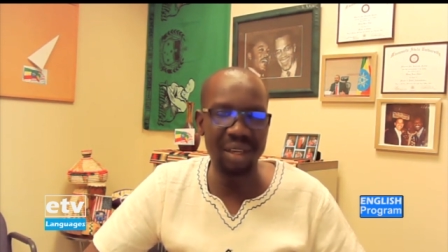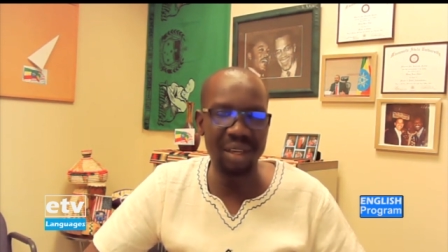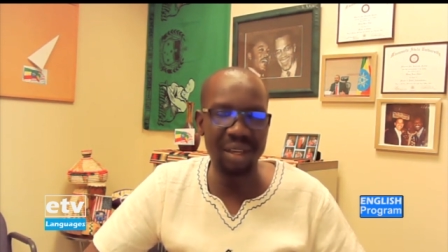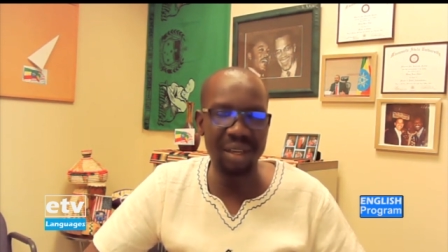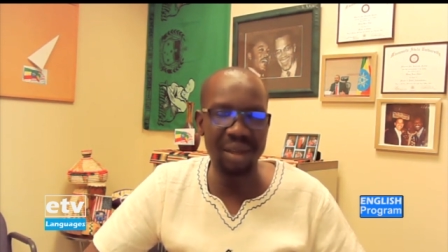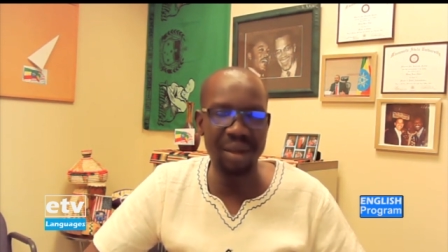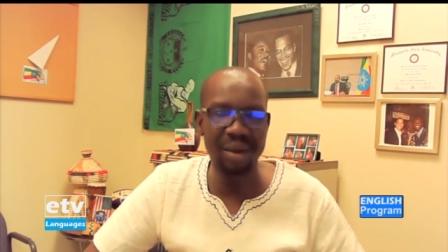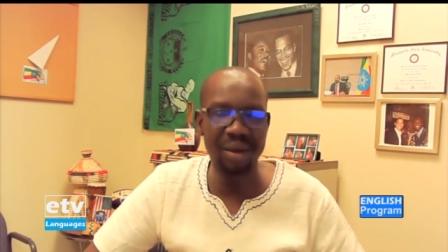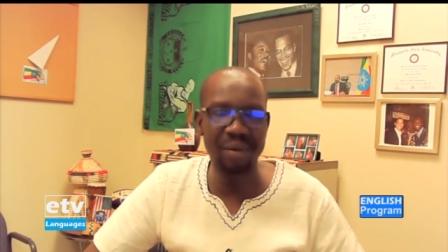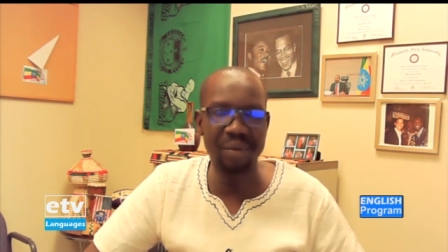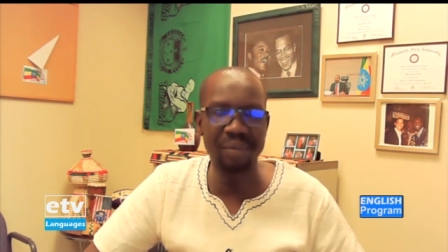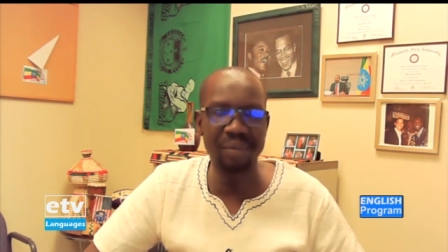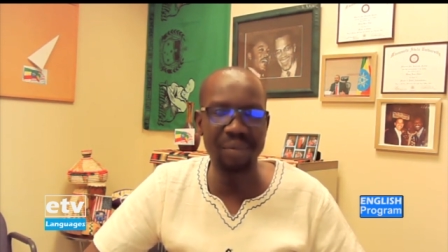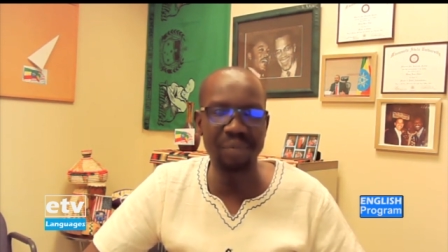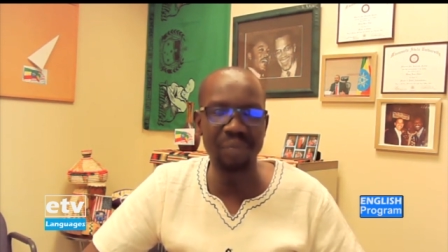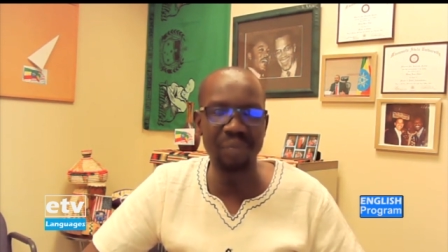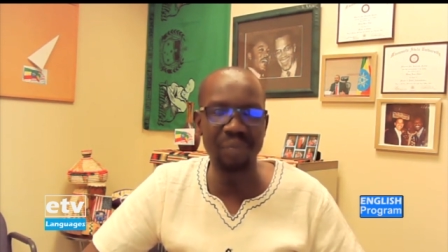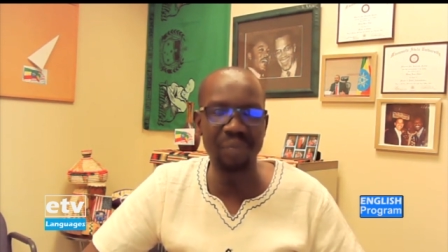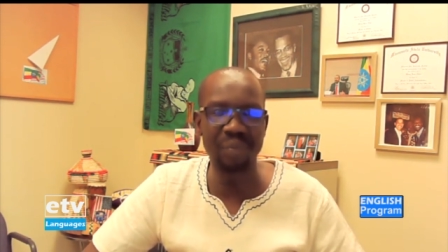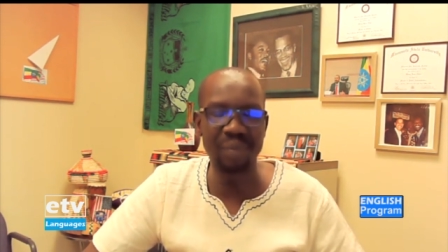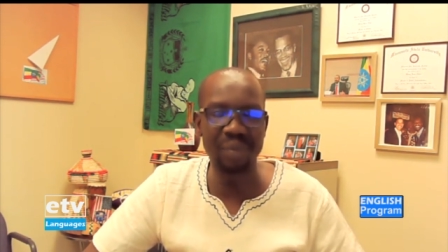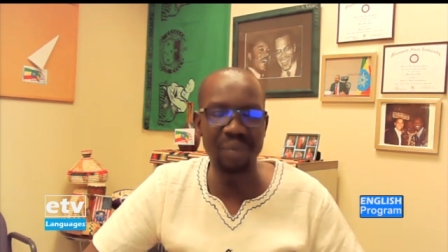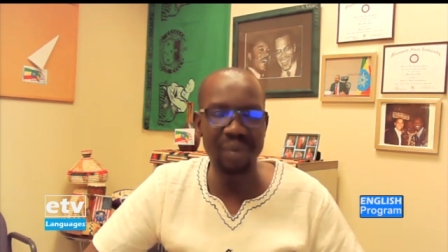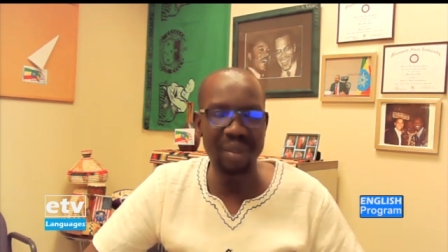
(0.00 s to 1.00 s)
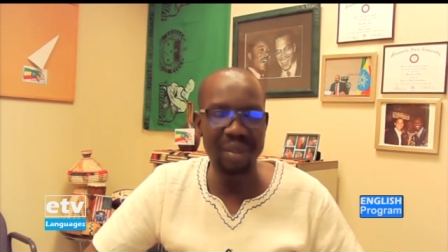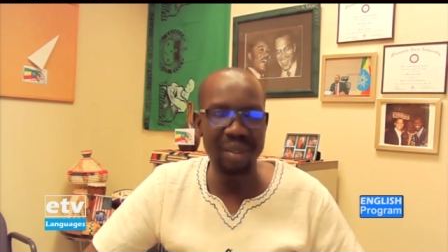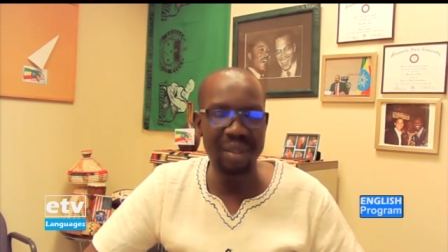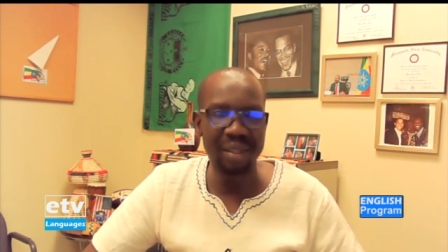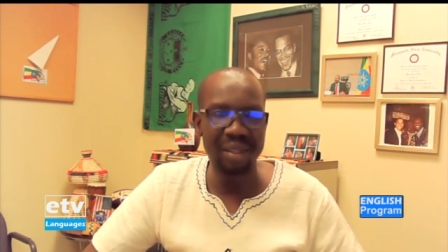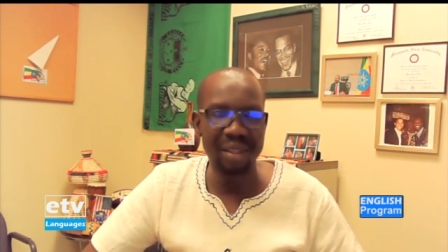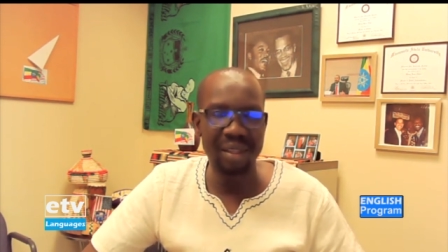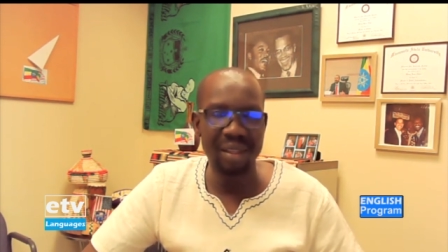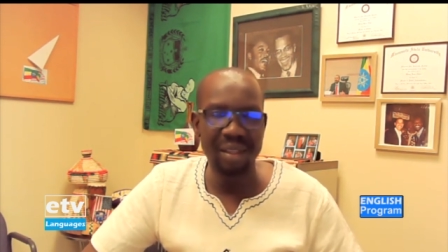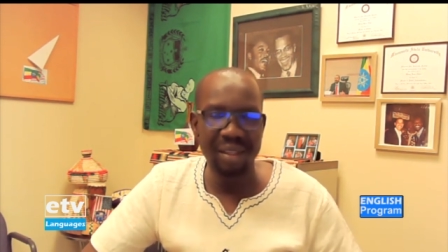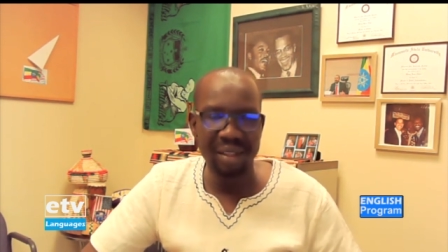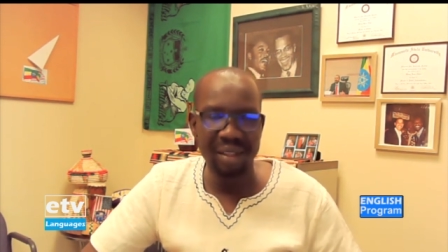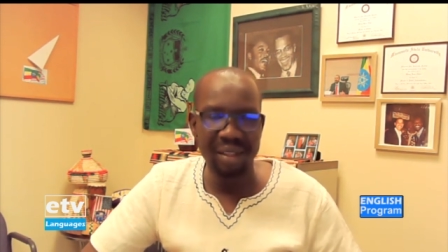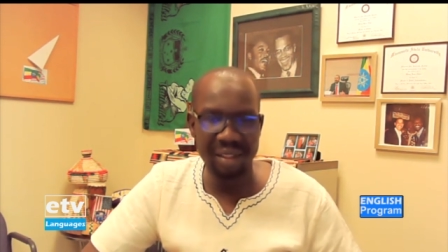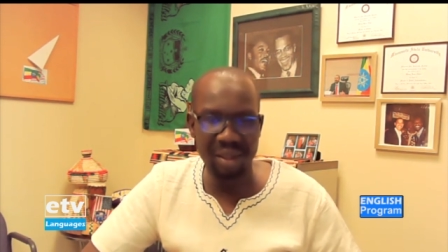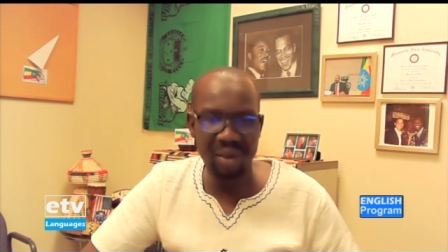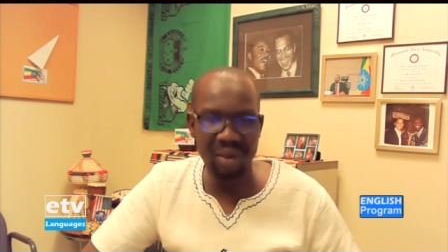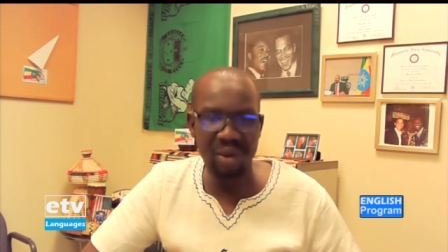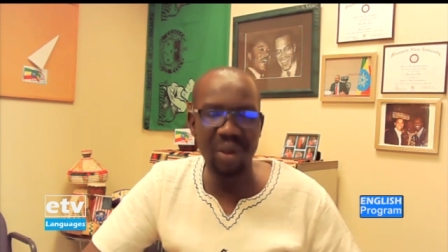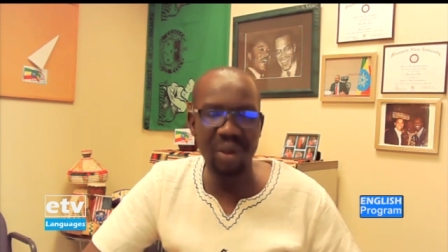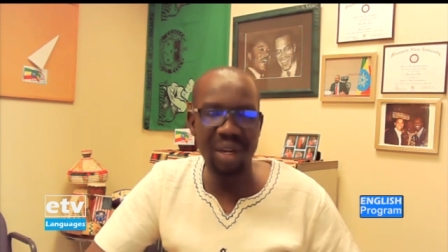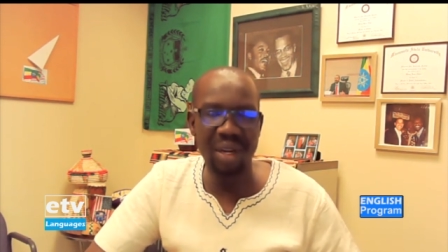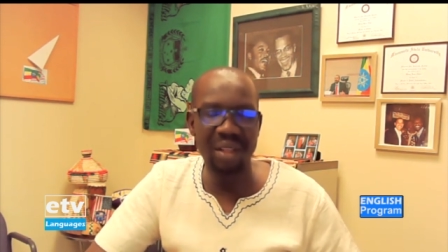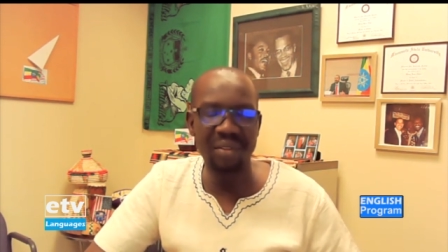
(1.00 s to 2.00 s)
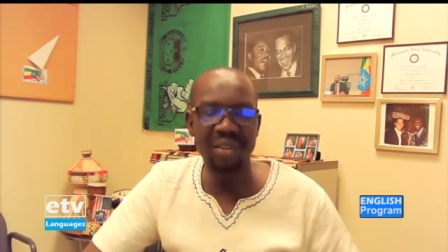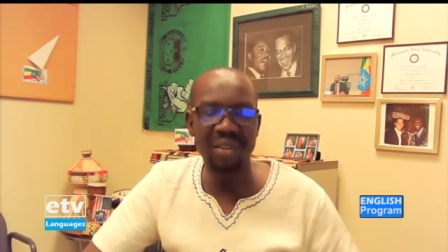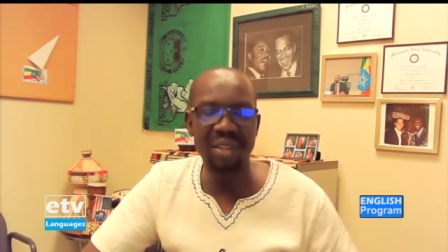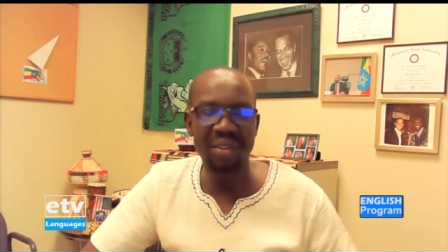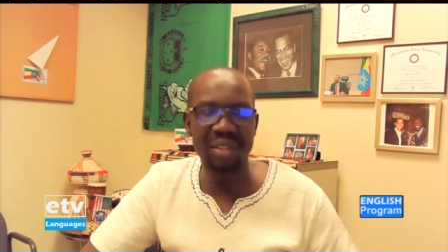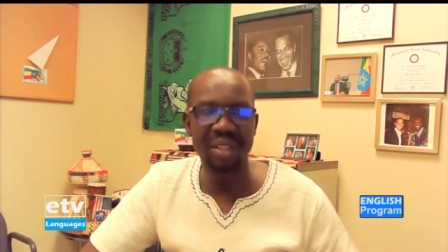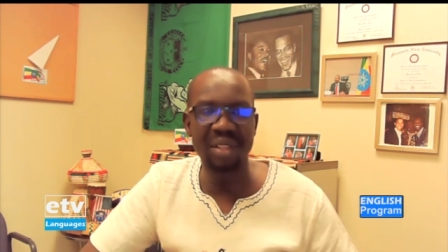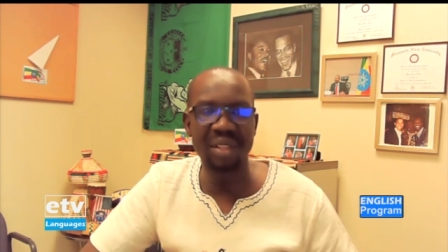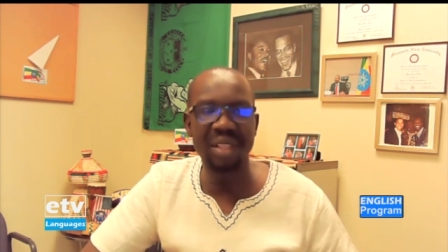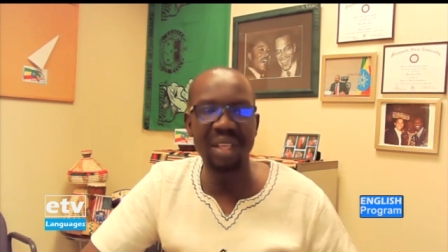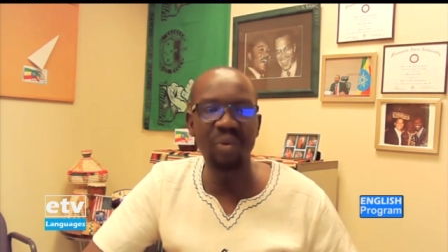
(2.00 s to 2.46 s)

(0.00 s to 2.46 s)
The organization